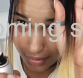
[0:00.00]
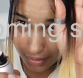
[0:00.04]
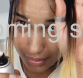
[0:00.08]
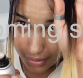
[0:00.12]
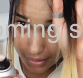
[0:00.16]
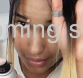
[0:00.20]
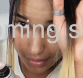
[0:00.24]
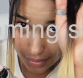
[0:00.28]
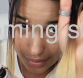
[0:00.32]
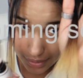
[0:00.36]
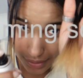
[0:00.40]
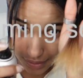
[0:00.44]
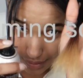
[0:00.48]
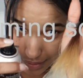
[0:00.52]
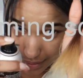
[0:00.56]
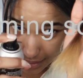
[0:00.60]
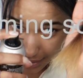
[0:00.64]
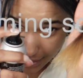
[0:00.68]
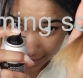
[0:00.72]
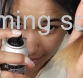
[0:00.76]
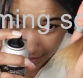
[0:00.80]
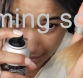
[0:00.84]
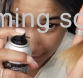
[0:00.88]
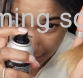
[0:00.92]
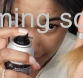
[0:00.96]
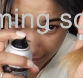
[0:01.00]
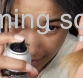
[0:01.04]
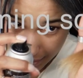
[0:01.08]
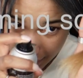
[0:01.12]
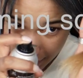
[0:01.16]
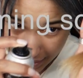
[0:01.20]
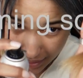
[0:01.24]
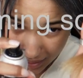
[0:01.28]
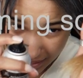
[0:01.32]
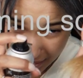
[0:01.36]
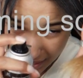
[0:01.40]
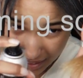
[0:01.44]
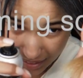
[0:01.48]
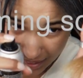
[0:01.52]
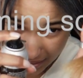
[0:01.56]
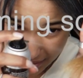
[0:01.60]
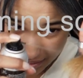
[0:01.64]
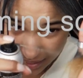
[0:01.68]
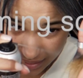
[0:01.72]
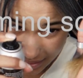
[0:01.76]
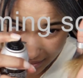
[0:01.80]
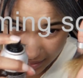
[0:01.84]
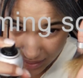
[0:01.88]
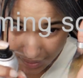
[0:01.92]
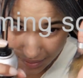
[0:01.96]
So let's see that together.
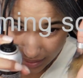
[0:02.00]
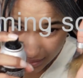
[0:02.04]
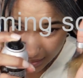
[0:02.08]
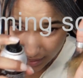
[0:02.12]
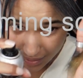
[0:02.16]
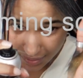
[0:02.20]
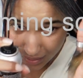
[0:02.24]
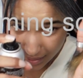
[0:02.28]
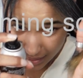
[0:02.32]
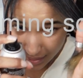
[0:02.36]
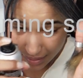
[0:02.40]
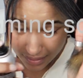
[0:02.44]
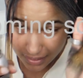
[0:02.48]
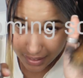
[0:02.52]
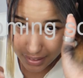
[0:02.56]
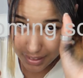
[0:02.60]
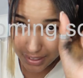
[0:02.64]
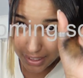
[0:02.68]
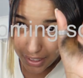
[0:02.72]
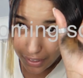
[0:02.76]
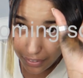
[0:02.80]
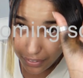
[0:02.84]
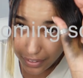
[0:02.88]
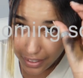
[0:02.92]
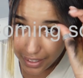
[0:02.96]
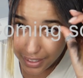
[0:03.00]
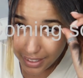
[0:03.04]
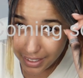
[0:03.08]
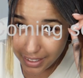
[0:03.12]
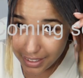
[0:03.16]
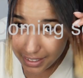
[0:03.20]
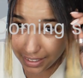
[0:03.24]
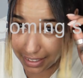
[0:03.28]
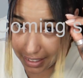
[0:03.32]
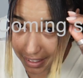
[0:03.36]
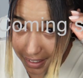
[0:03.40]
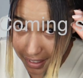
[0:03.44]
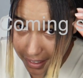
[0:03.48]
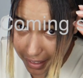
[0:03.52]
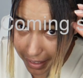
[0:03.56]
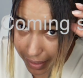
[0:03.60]
So it literally